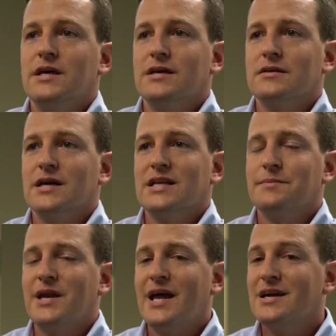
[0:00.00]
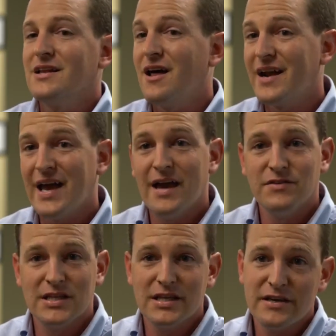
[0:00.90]
It eliminated a lot of
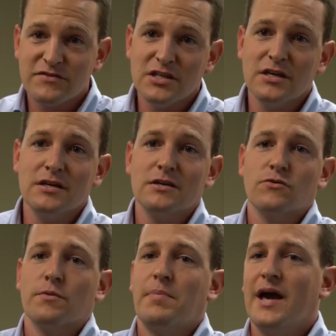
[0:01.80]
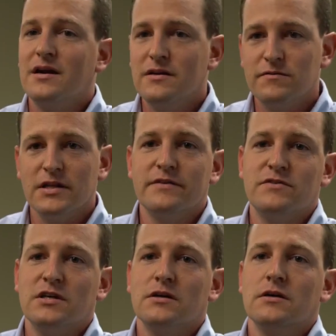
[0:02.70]
heavy lifting, repetitive
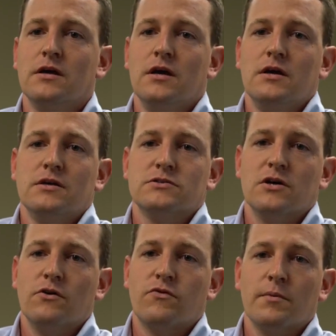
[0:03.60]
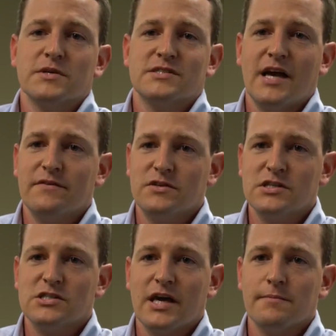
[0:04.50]
lifting. So from a
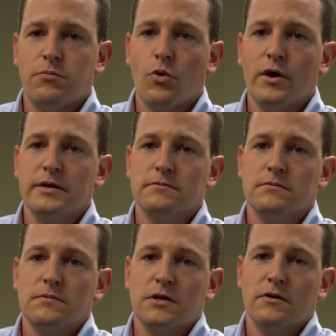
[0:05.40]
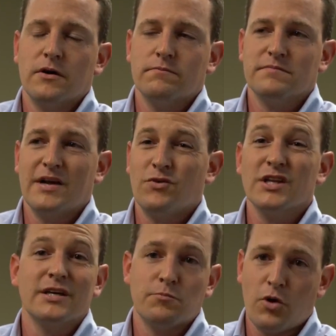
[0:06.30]
safety standpoint, they
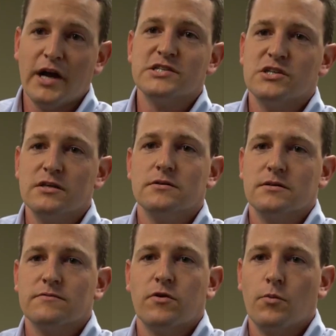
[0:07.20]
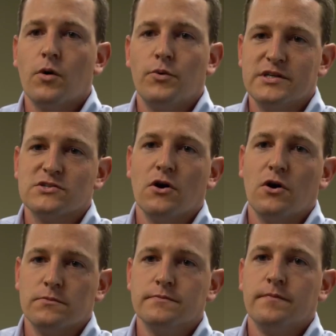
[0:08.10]
really embraced it from what we saw.